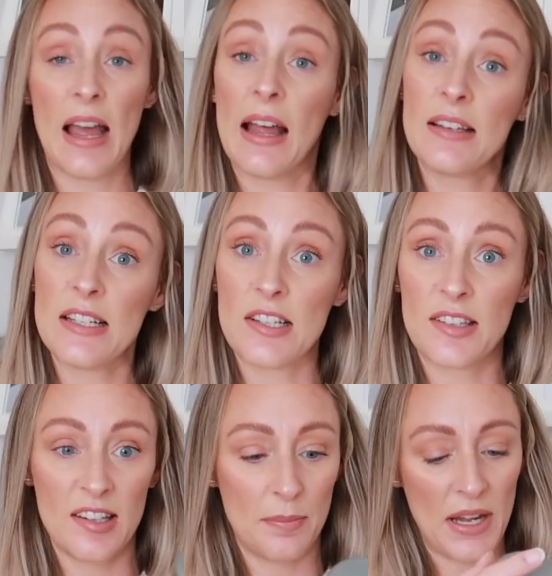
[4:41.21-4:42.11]
and it
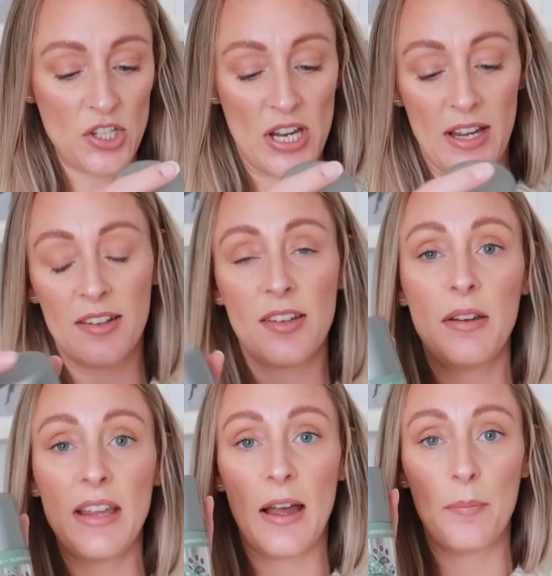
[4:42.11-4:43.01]
does its magic. So
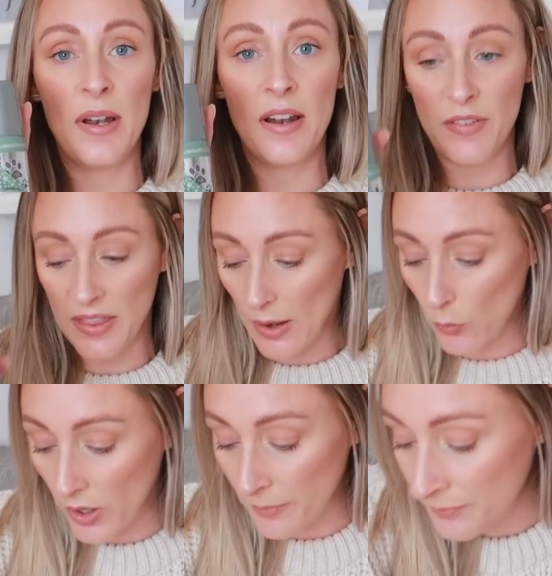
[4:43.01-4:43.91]
yeah, I've been loving that
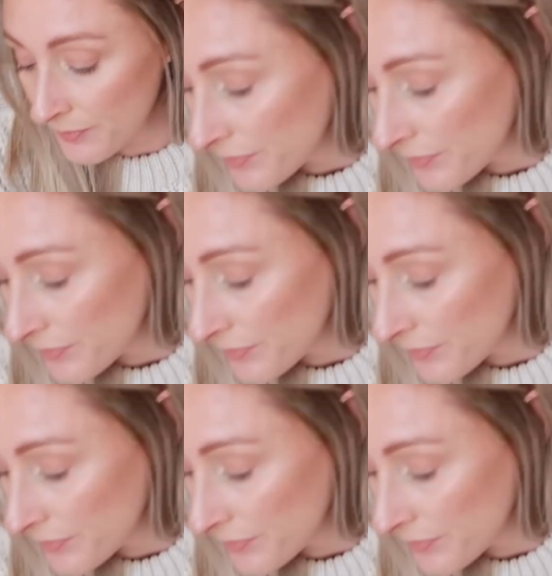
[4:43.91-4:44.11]
one.